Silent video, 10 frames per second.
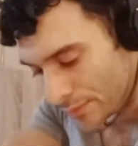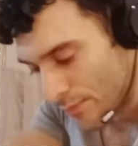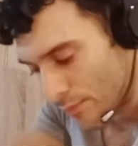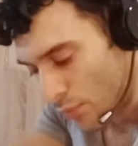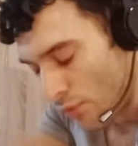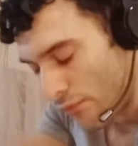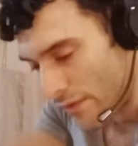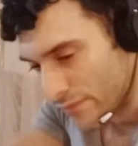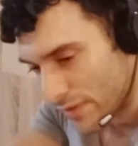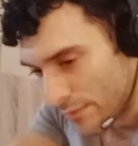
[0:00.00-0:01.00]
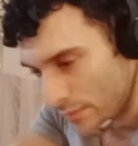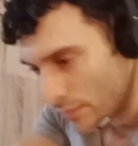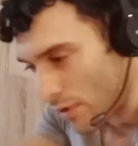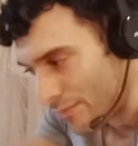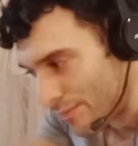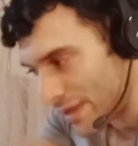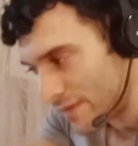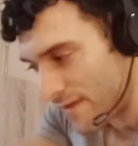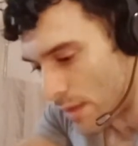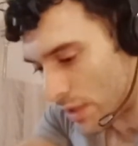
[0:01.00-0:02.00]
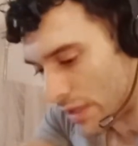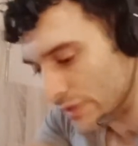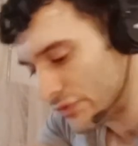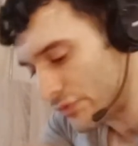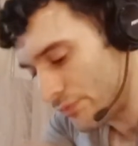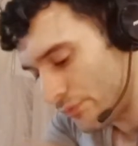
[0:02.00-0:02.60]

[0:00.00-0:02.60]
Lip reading: Both of them are big families,